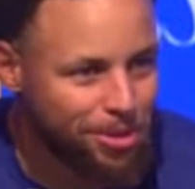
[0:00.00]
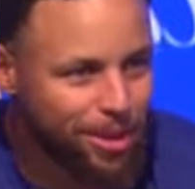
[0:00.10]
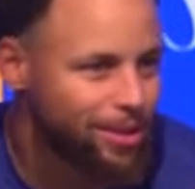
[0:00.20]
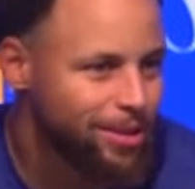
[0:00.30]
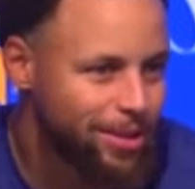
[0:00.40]
his
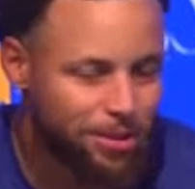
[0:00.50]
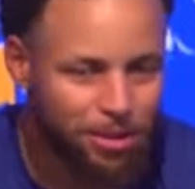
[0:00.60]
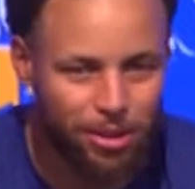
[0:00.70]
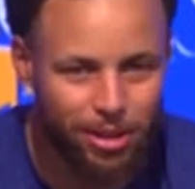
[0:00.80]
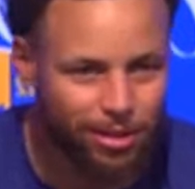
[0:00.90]
tendencies
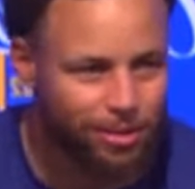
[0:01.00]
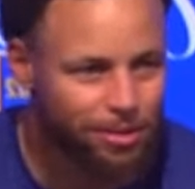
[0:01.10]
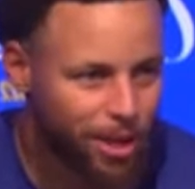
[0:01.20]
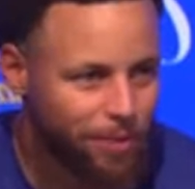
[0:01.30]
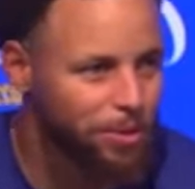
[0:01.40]
and all that, and
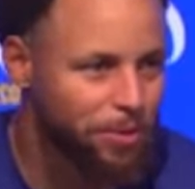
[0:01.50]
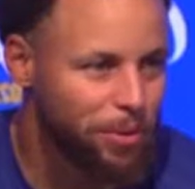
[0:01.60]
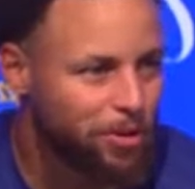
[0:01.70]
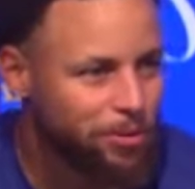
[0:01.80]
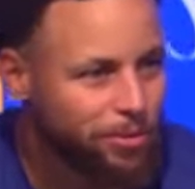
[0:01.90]
you have to
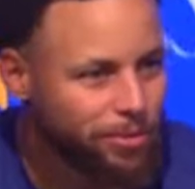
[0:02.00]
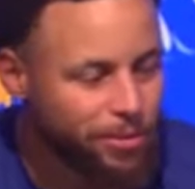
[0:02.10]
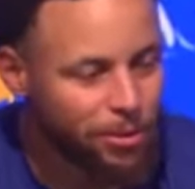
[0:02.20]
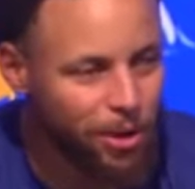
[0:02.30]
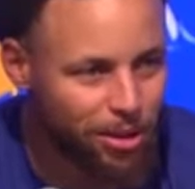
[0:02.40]
evolve
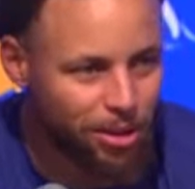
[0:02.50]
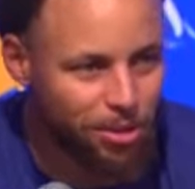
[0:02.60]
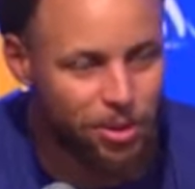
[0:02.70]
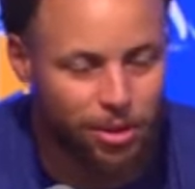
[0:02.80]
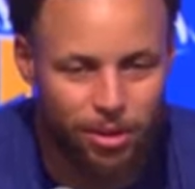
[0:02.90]
right
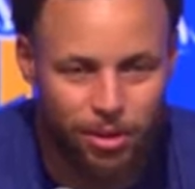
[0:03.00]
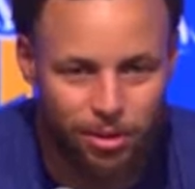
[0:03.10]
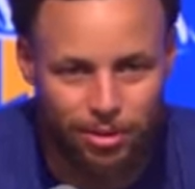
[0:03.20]
along with